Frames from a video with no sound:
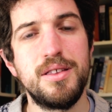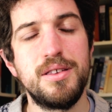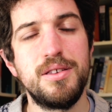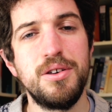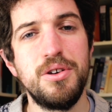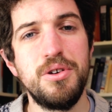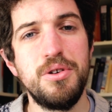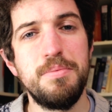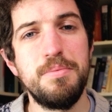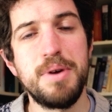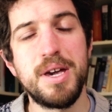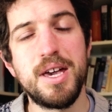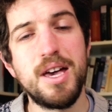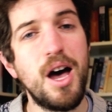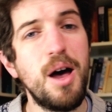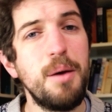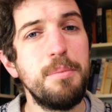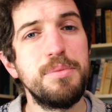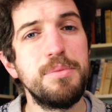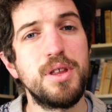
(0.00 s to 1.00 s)
to
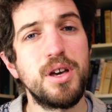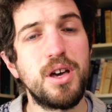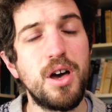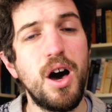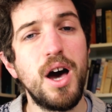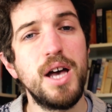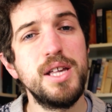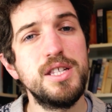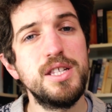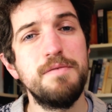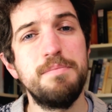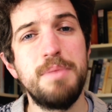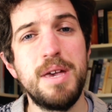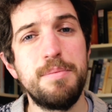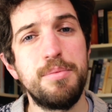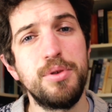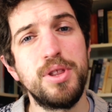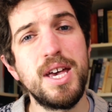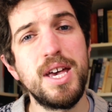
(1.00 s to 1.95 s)
become the kinds of people